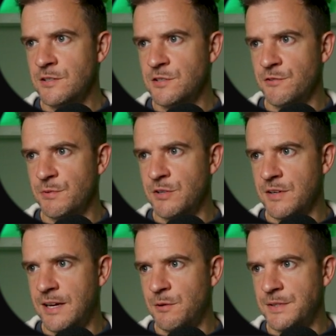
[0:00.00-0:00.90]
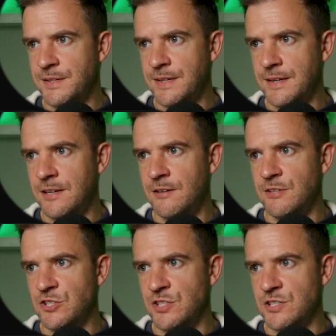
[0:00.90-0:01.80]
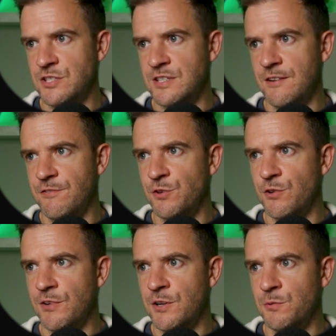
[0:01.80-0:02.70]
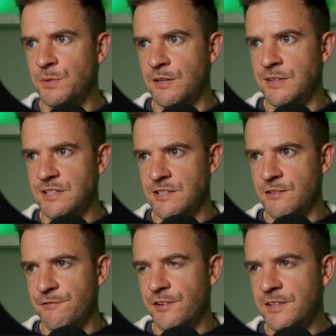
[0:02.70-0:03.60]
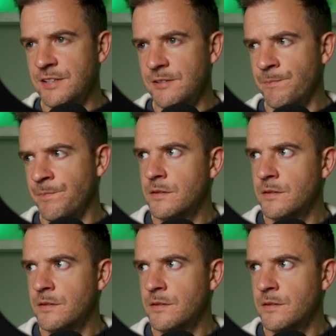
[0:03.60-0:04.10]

So if we look at how we did it here, it's just def URL. We don't need to define it.